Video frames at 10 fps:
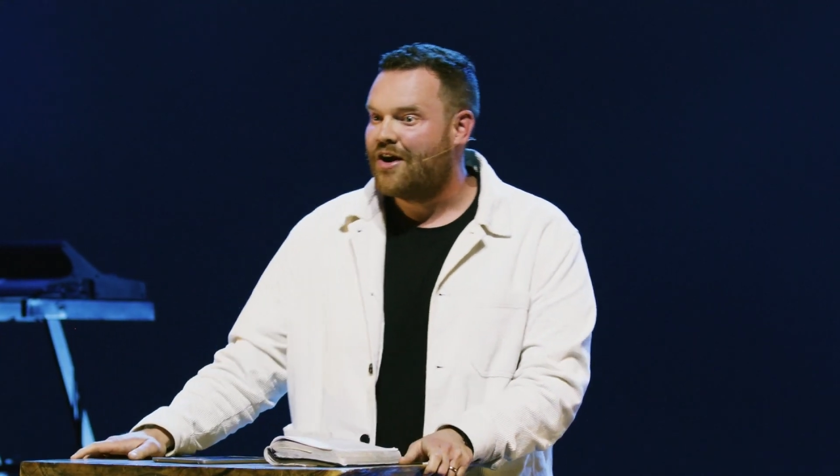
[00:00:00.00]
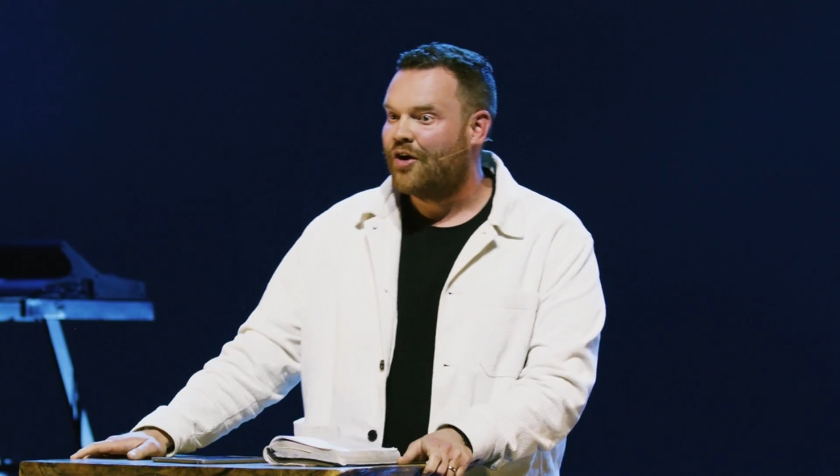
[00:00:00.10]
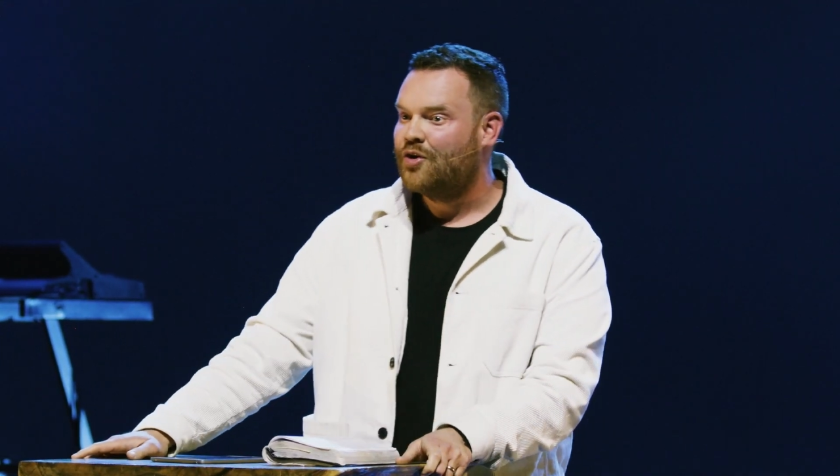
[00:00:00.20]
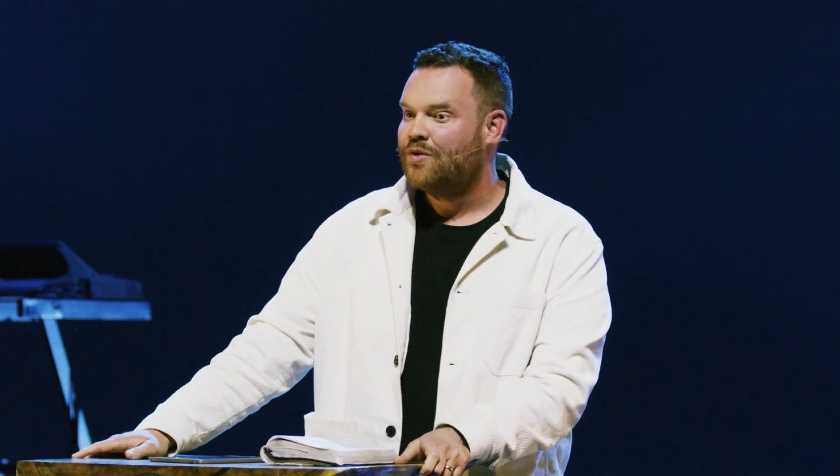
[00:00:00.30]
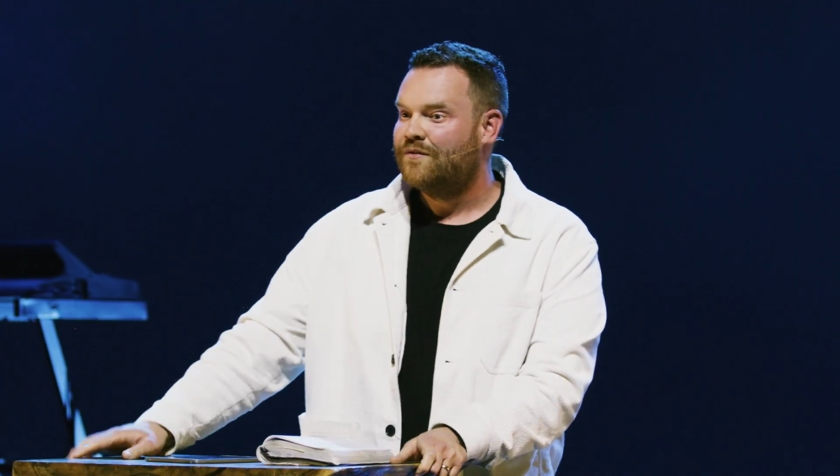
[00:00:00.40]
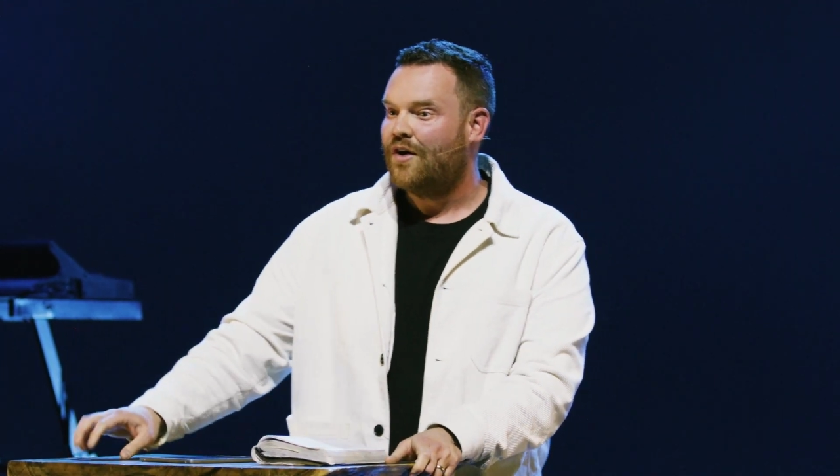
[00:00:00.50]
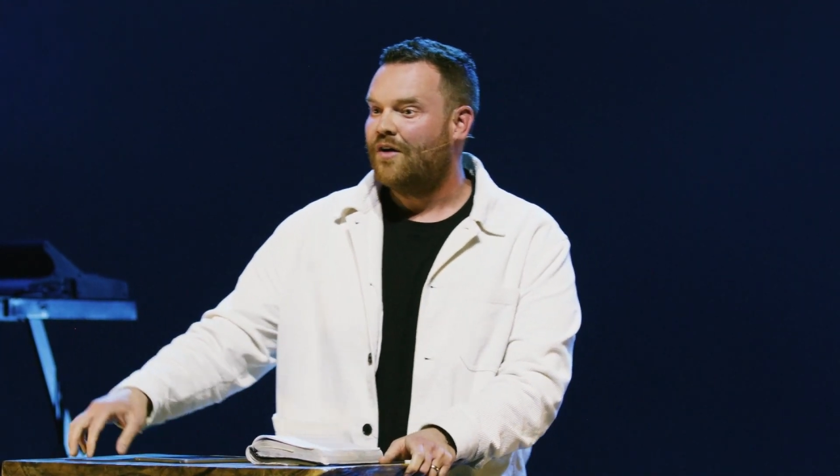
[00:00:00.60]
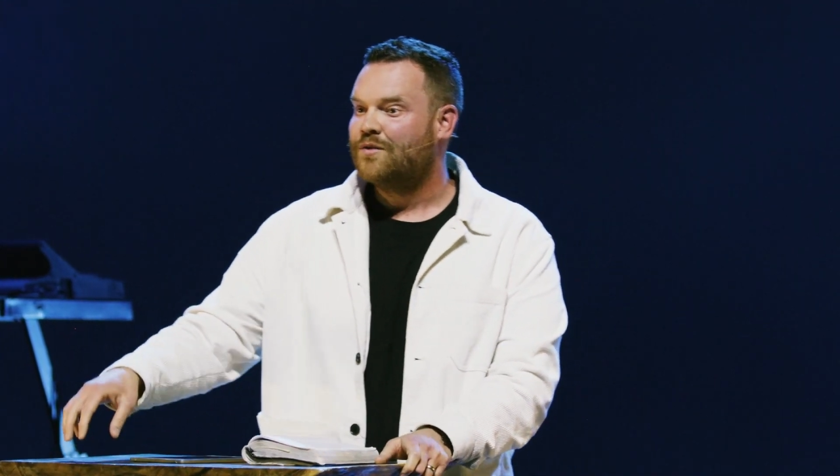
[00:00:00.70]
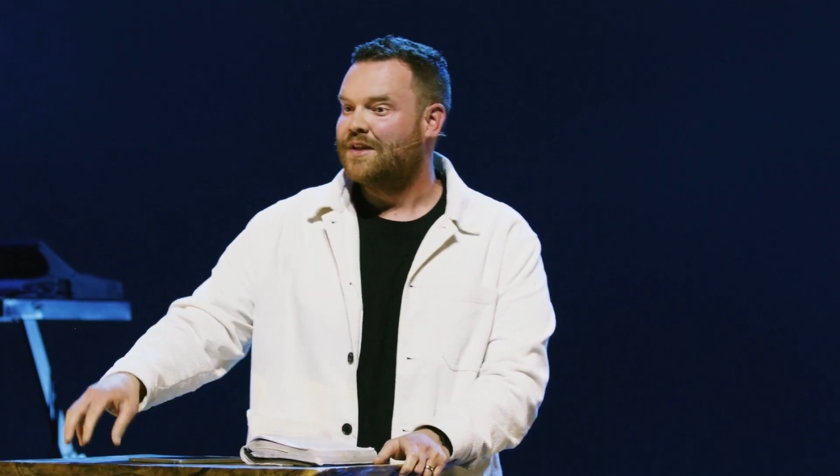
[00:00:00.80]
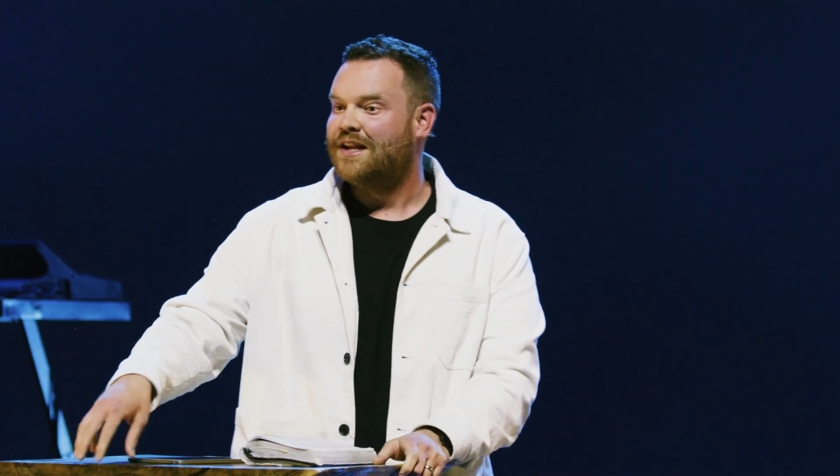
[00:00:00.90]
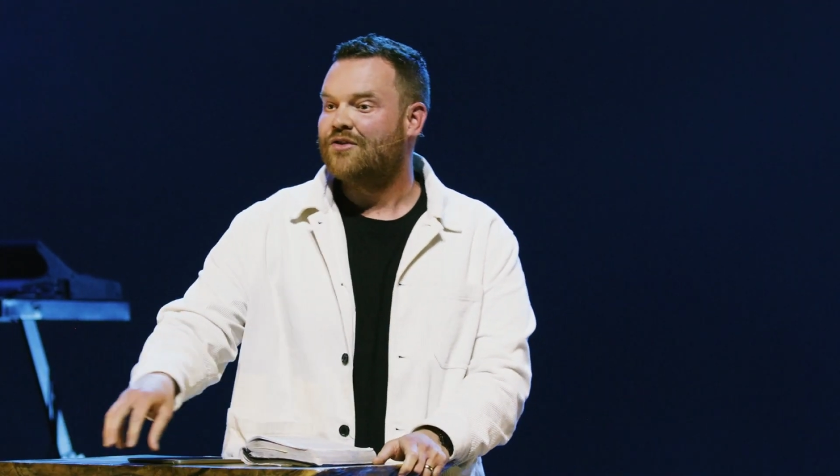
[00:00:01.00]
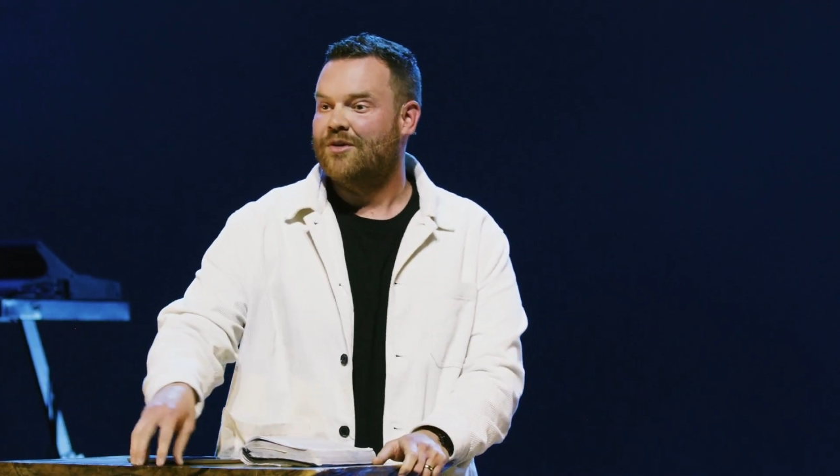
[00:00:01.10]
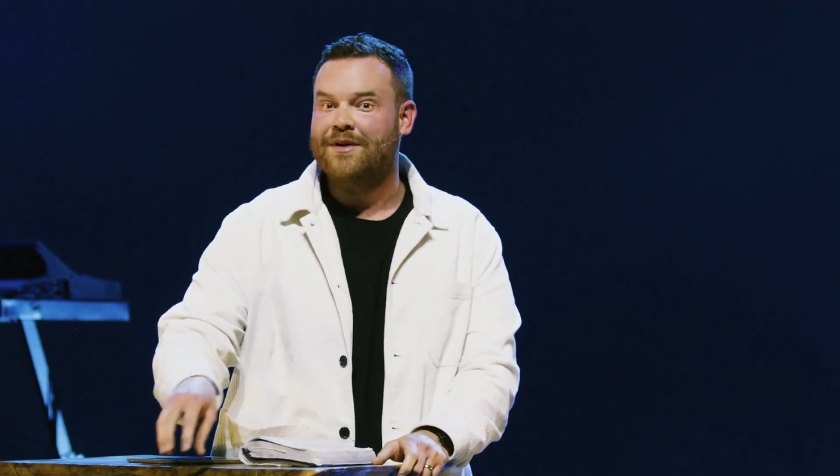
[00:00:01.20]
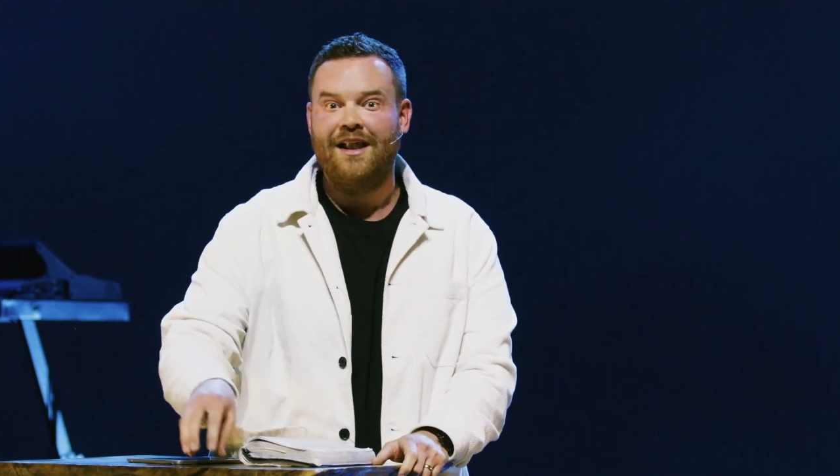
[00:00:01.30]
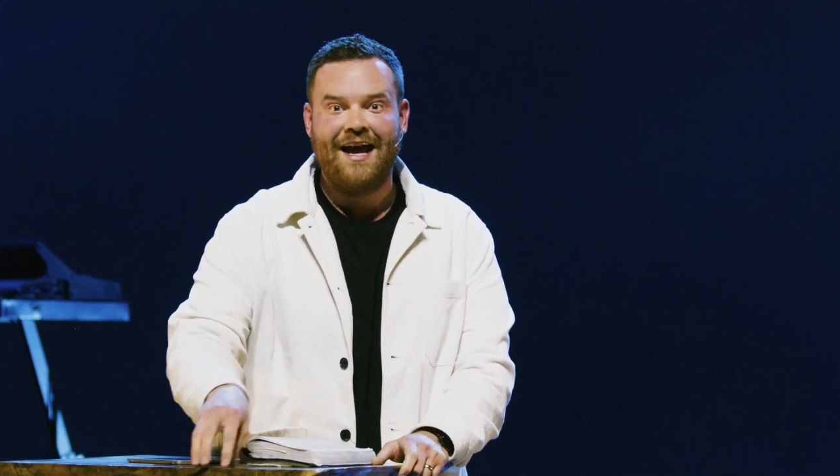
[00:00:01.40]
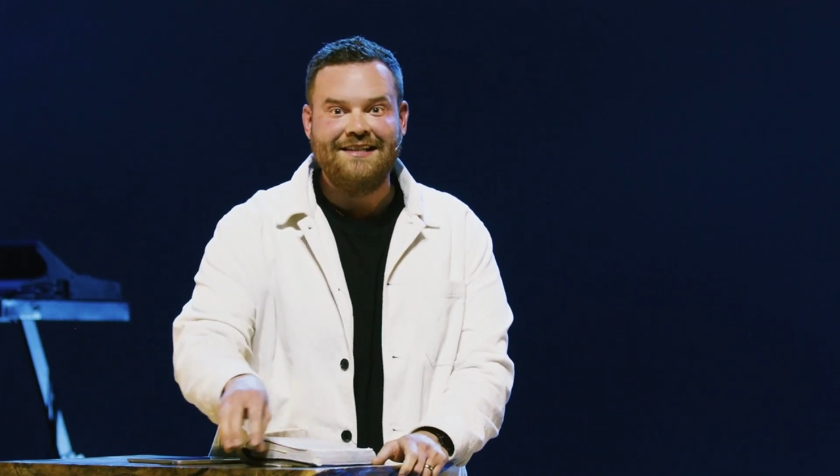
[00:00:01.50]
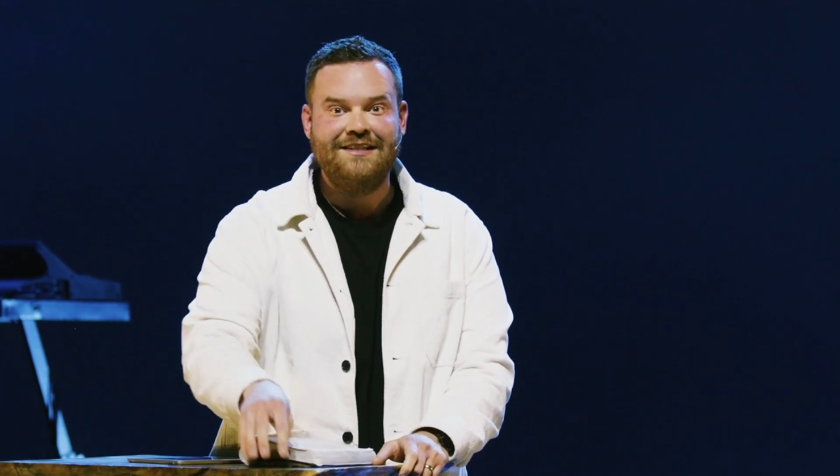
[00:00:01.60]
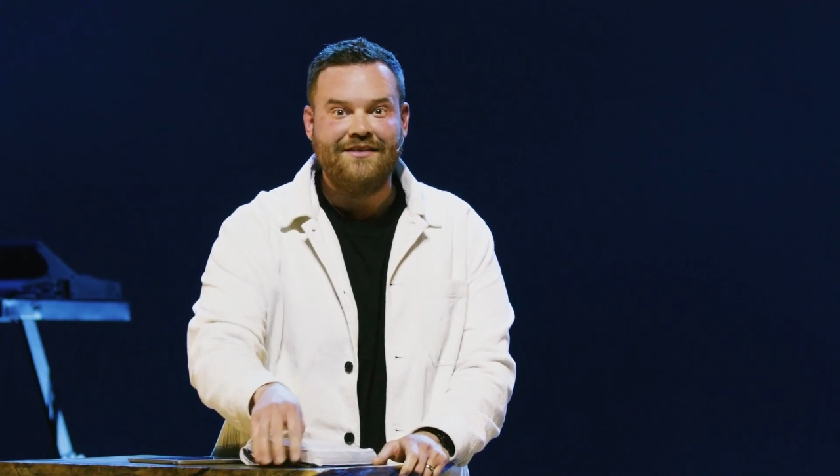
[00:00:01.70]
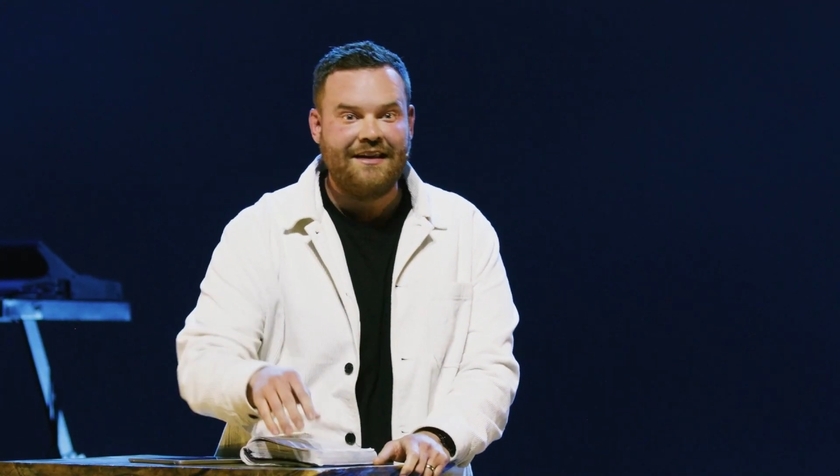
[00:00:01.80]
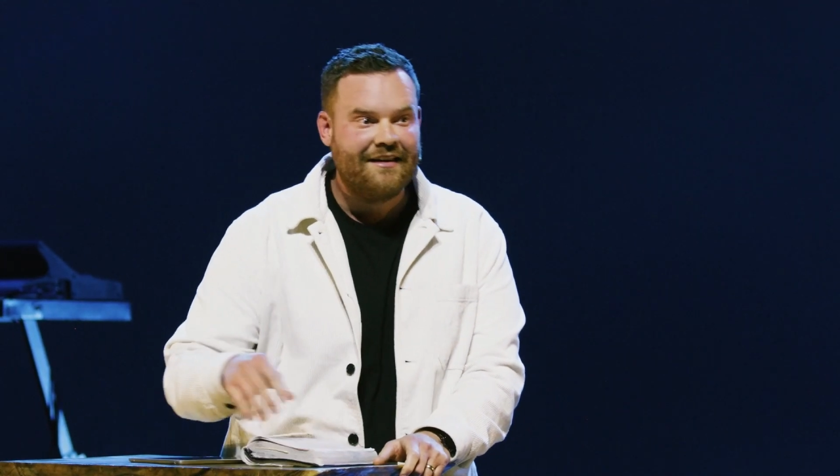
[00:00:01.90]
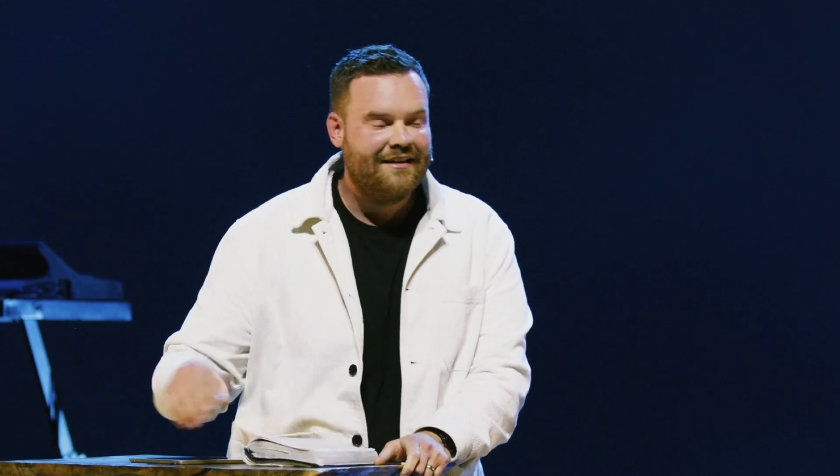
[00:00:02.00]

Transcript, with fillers: are you involved with any criminal activity?